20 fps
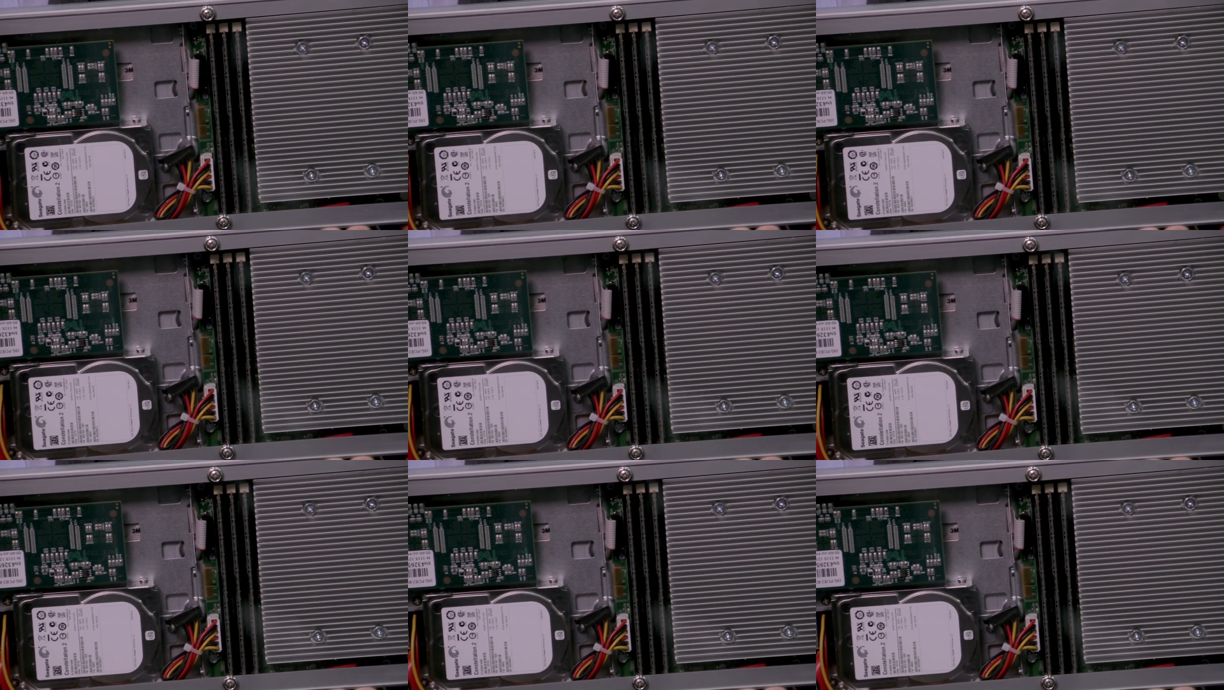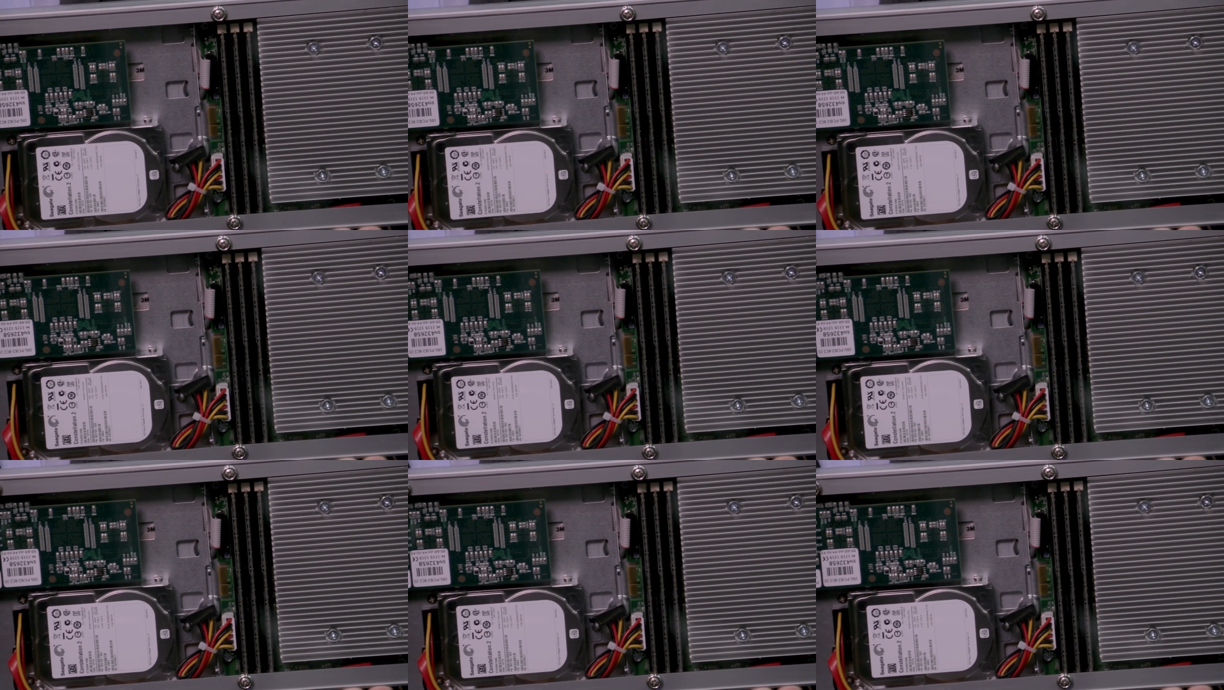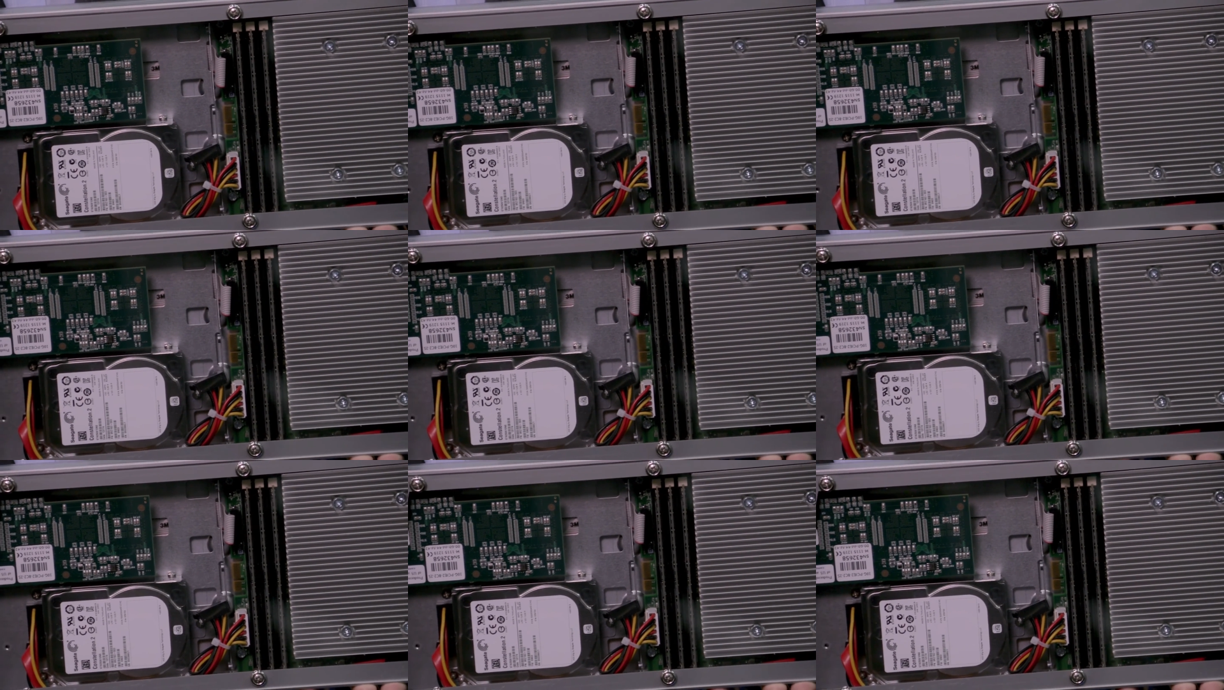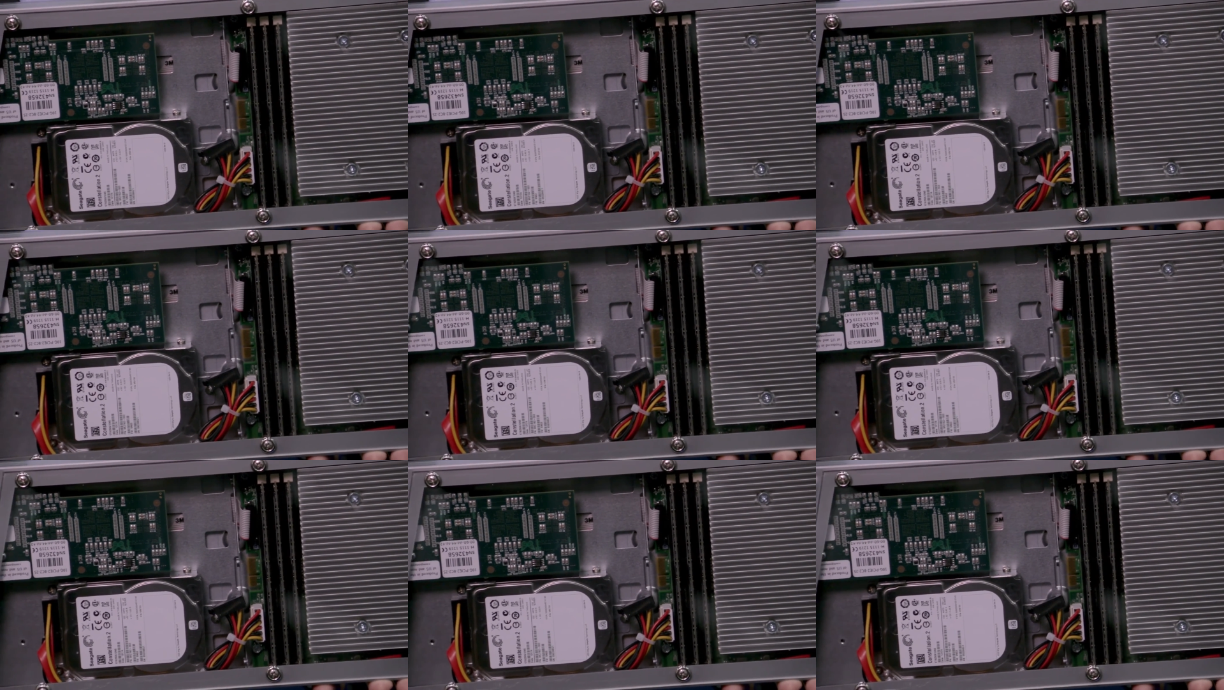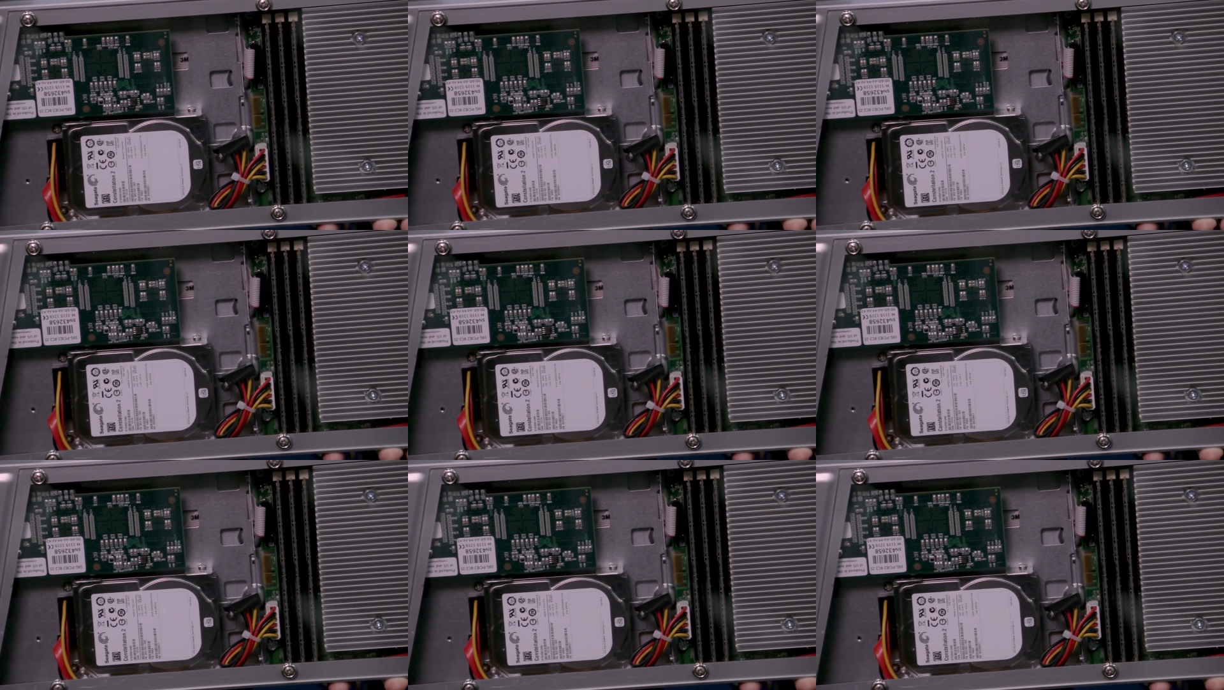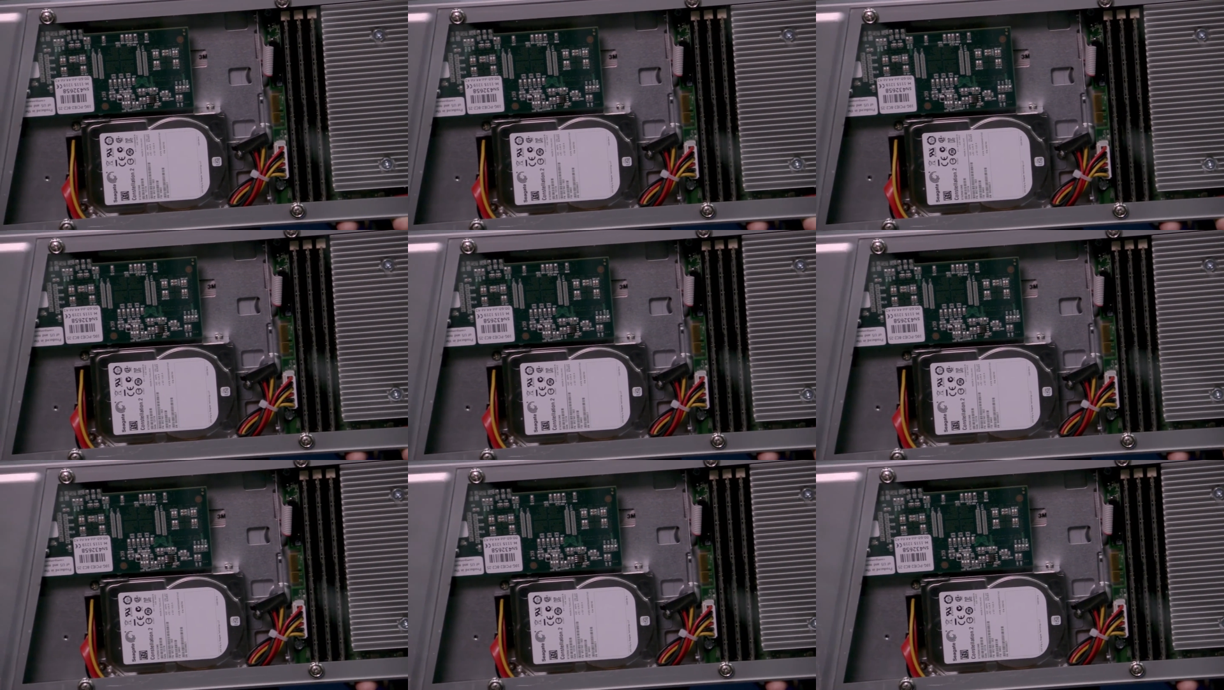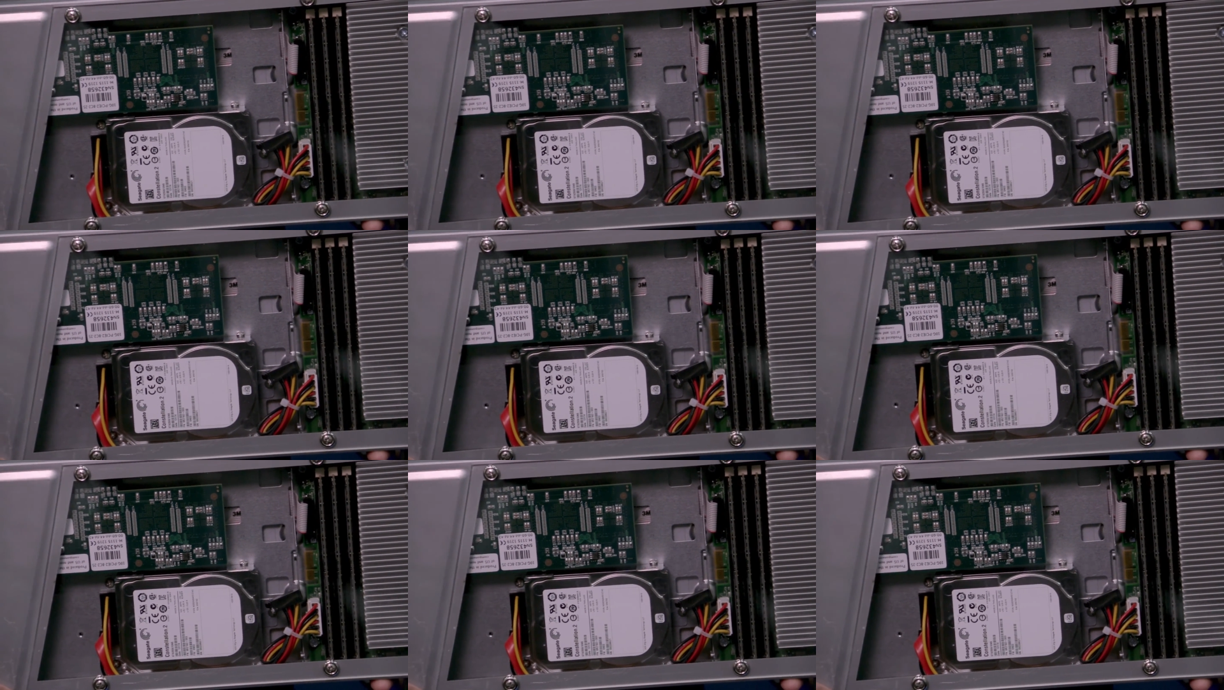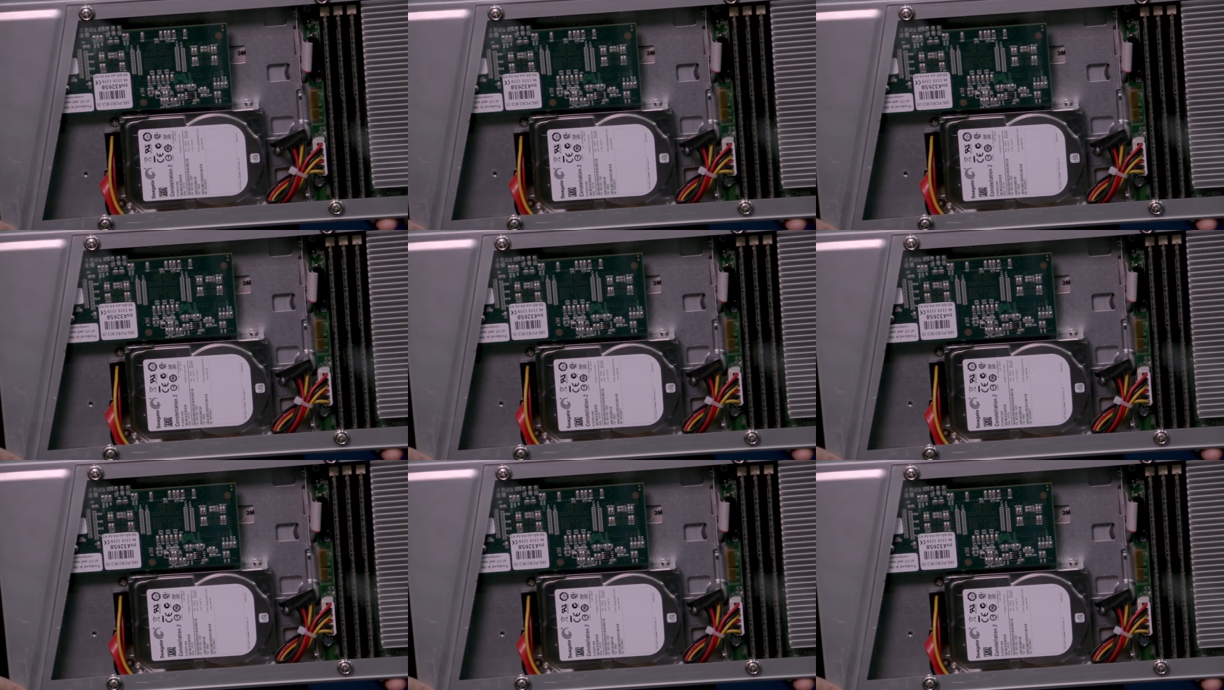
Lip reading: No face is visible, so there are no lips to read.